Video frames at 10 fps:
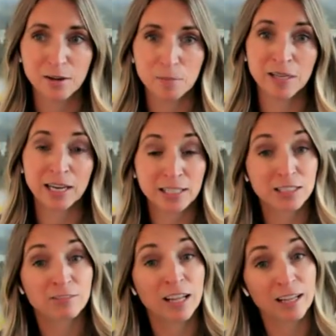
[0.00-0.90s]
because
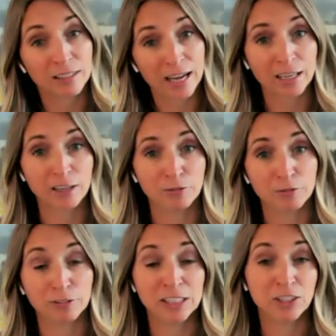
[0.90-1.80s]
of that lack of
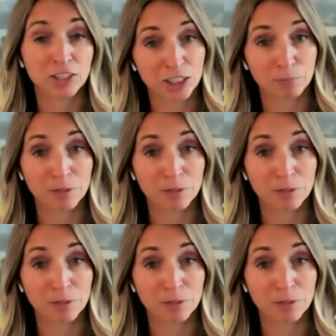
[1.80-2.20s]
leadership